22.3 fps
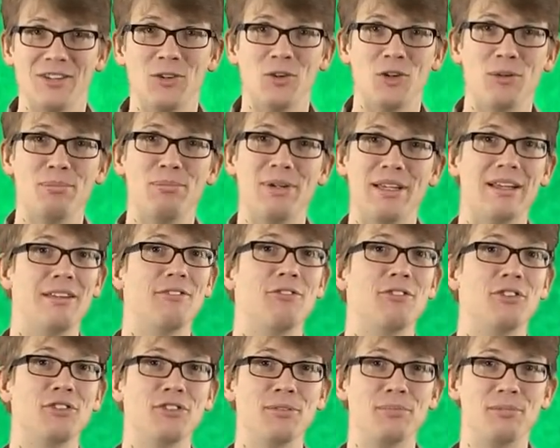you could be in
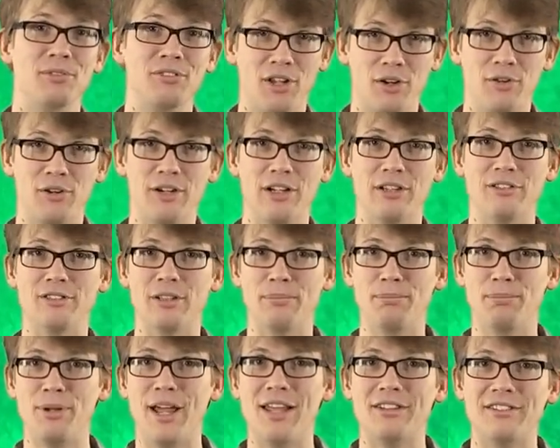for some serious
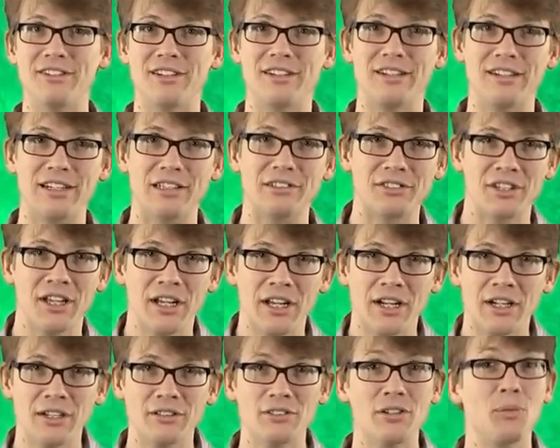unpleasantness,
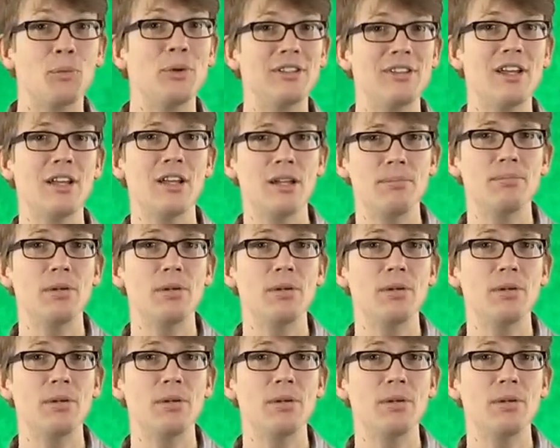so we tend